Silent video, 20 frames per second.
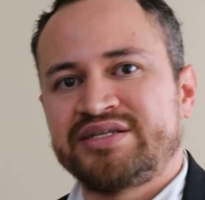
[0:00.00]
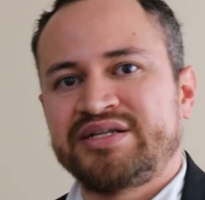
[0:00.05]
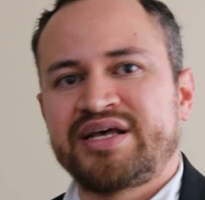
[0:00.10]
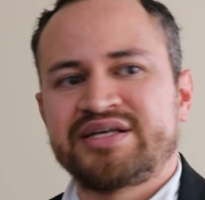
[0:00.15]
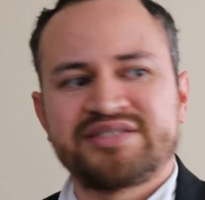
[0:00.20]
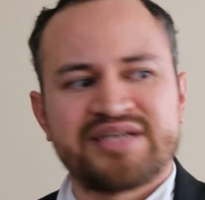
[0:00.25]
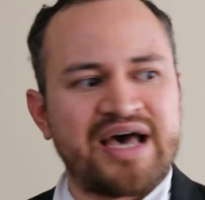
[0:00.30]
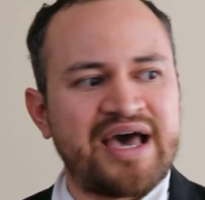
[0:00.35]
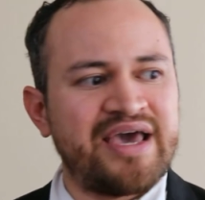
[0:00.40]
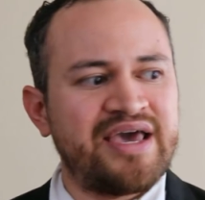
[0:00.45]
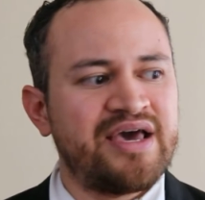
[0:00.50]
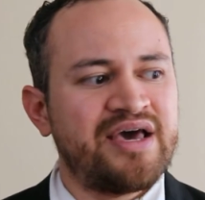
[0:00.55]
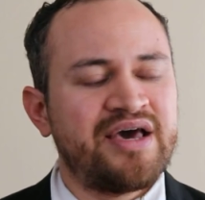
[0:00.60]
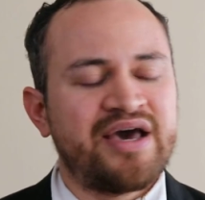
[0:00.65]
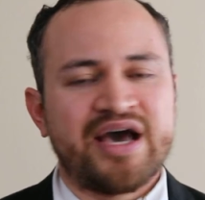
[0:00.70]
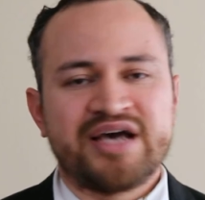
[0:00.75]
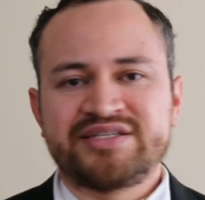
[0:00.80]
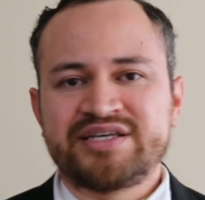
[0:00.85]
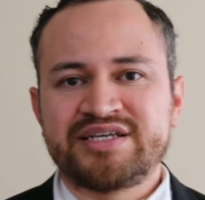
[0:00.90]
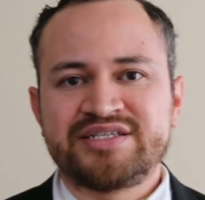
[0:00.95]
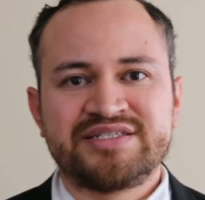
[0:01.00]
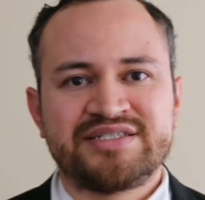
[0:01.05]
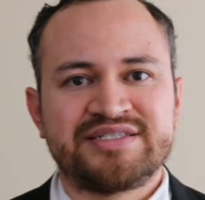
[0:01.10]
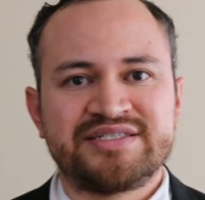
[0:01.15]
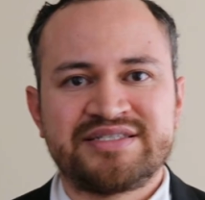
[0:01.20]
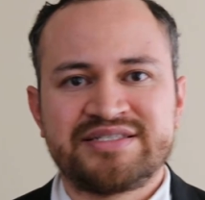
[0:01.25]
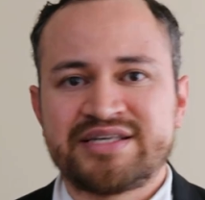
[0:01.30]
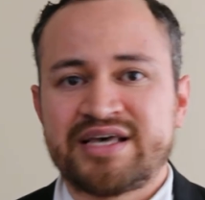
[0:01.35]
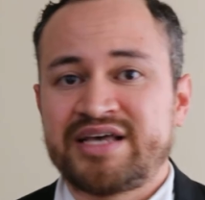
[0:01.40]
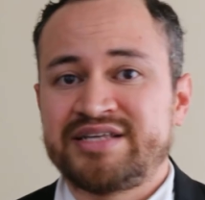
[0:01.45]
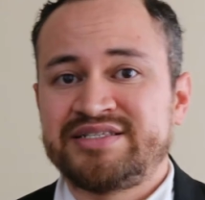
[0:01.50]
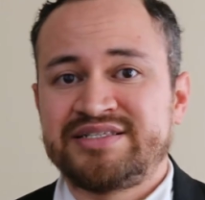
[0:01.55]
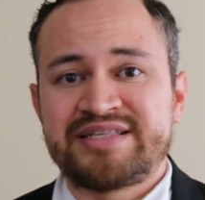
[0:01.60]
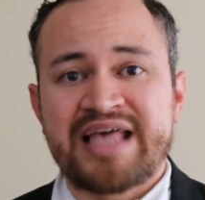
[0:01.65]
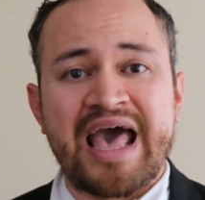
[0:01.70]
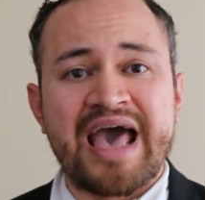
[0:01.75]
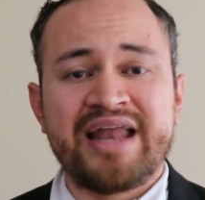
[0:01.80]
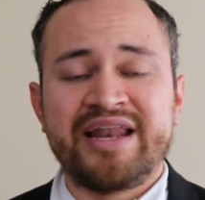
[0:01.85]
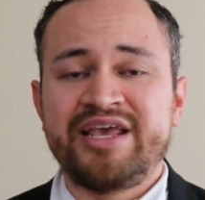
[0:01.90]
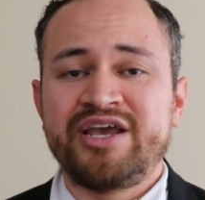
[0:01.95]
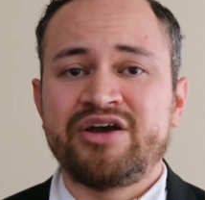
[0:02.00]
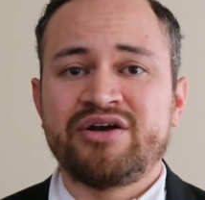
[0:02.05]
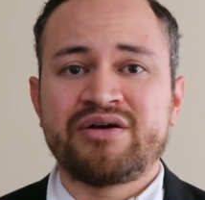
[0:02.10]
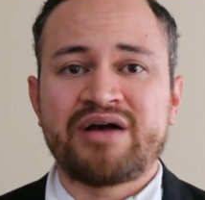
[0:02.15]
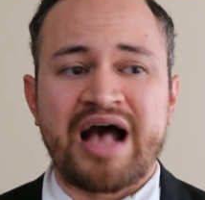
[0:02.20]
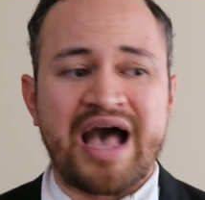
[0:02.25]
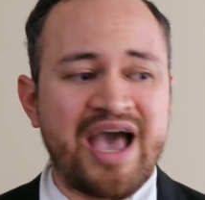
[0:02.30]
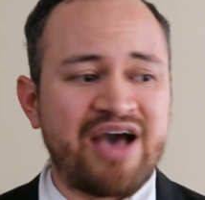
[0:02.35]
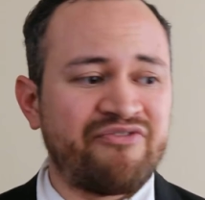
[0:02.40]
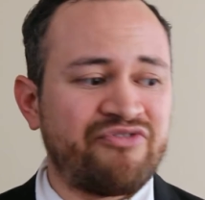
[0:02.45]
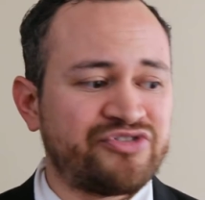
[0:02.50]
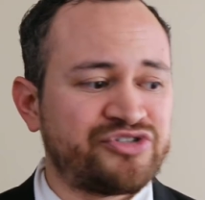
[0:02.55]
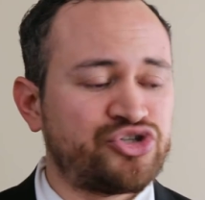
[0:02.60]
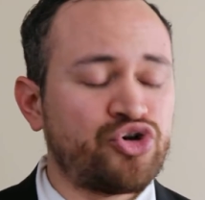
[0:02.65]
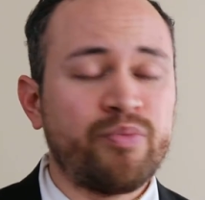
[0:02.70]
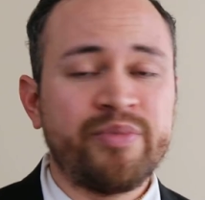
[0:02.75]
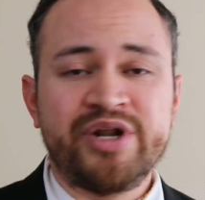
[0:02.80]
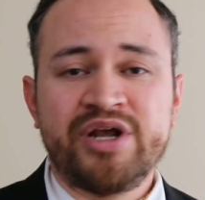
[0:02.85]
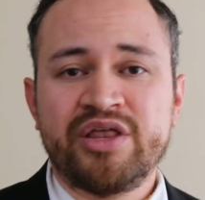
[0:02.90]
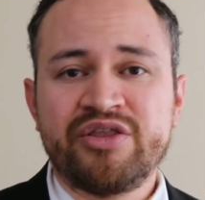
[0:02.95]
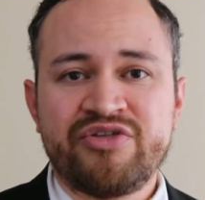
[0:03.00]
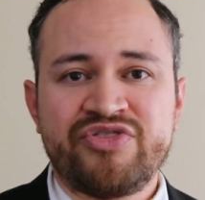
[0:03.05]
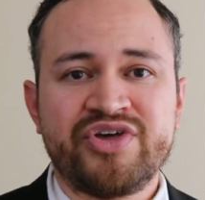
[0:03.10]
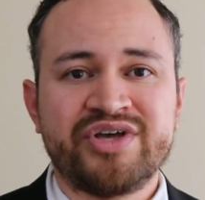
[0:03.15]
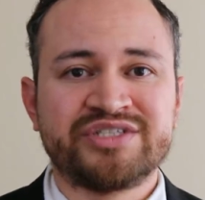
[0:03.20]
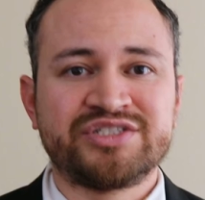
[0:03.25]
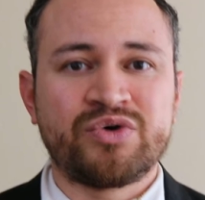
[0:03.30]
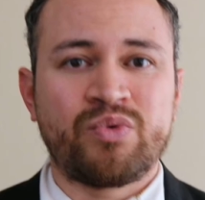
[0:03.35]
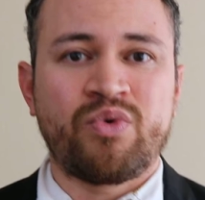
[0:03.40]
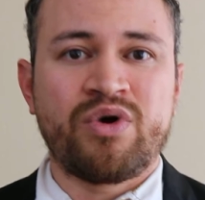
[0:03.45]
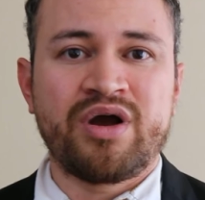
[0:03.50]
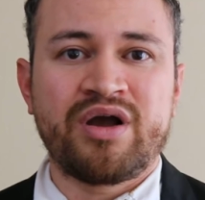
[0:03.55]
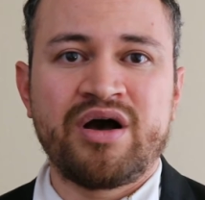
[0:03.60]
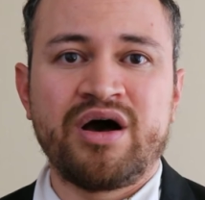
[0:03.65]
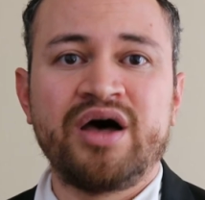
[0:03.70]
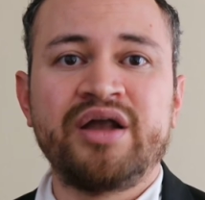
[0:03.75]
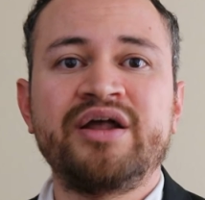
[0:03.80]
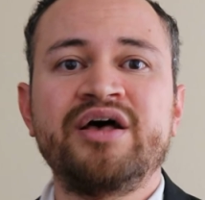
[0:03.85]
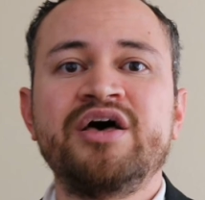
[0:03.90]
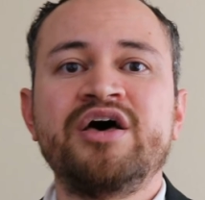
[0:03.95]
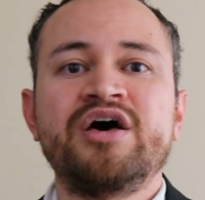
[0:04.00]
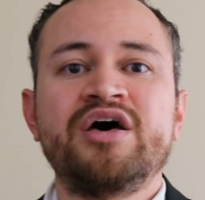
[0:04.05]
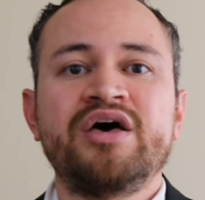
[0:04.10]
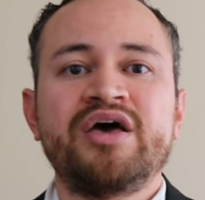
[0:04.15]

And as I stand here, I have so many other things to work on.